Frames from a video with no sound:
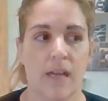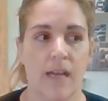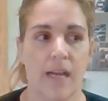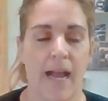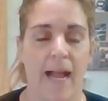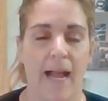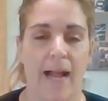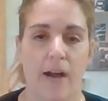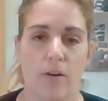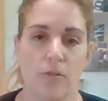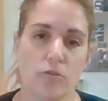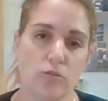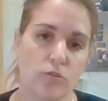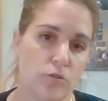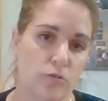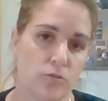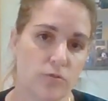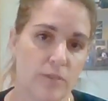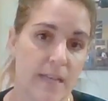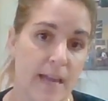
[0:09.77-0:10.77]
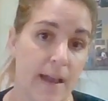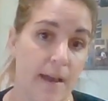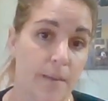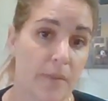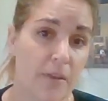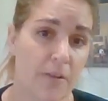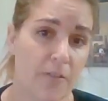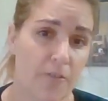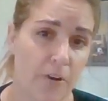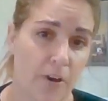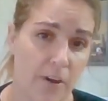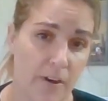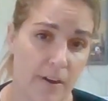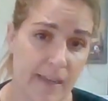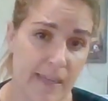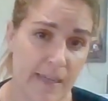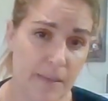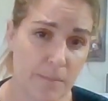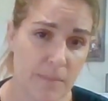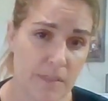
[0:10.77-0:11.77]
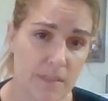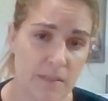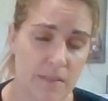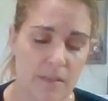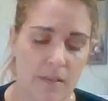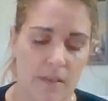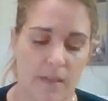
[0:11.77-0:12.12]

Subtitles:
how to tab their FAR aims,